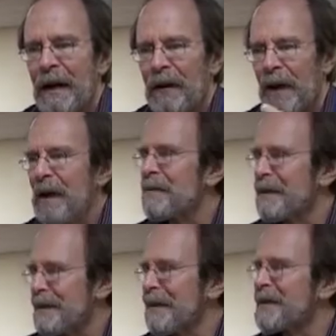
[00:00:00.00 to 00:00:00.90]
a lot of
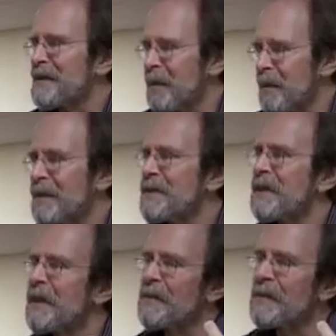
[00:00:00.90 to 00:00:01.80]
the things that are
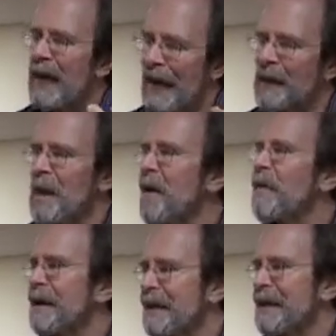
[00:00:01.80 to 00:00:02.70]
perceived
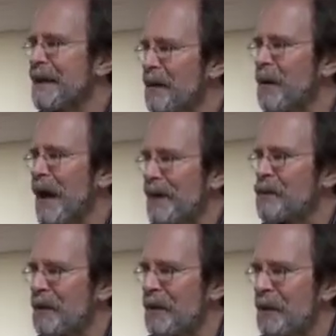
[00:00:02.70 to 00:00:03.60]
economically
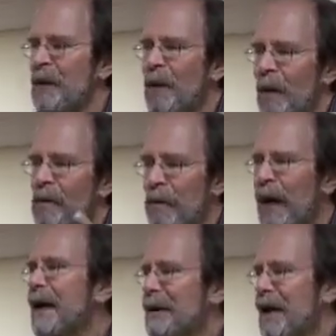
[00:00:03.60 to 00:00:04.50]
irrational are
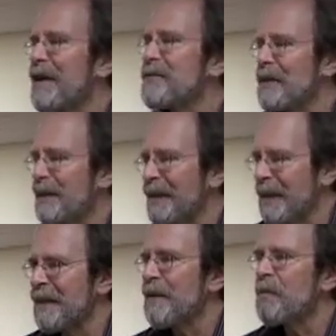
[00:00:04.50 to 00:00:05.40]

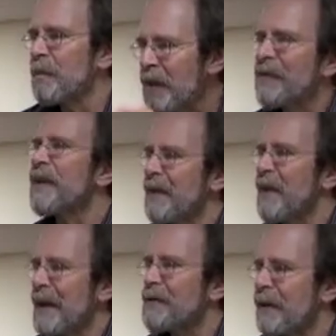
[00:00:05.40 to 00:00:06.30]
biologically perfectly
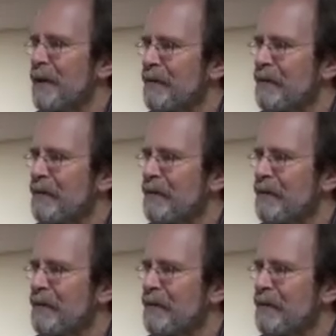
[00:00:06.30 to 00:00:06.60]
rational.